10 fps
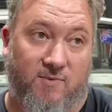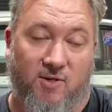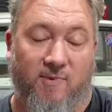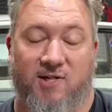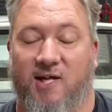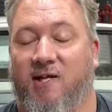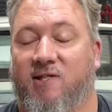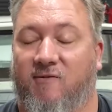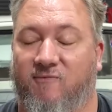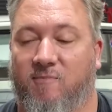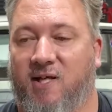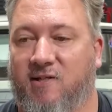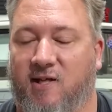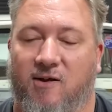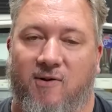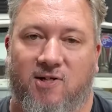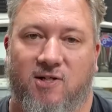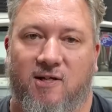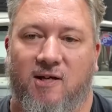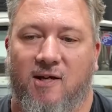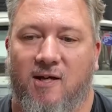Turbo Taxi from years ago, actually.